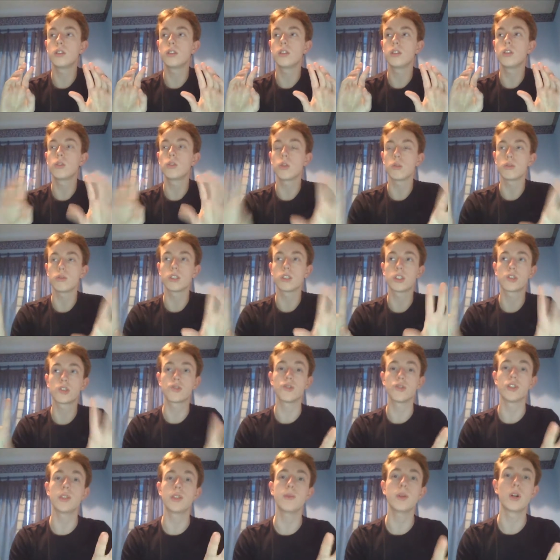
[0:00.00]
you go to
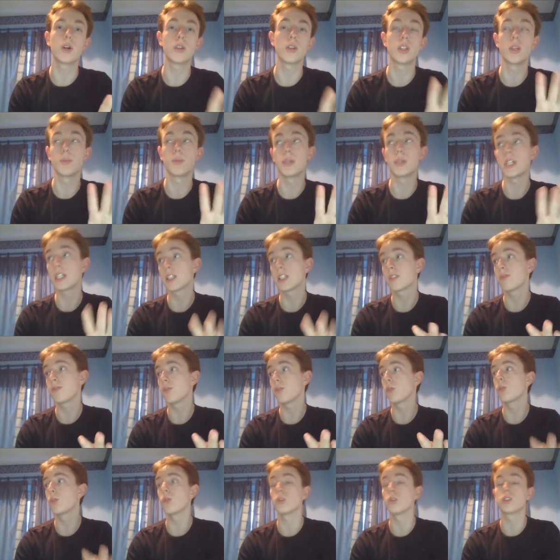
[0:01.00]
stream on your PS4
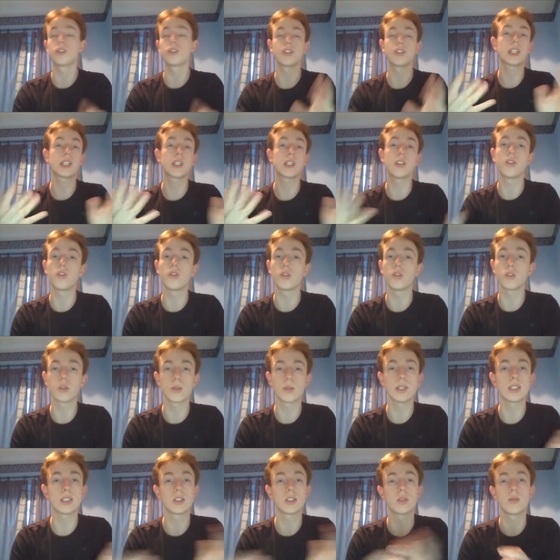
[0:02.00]
or directly through
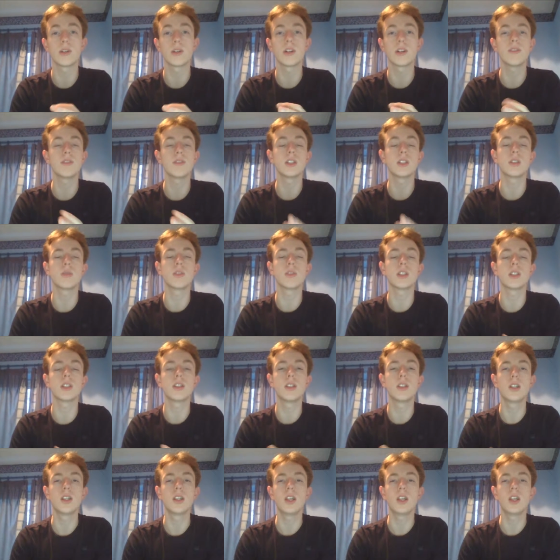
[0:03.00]
Twitch or whatever you're doing,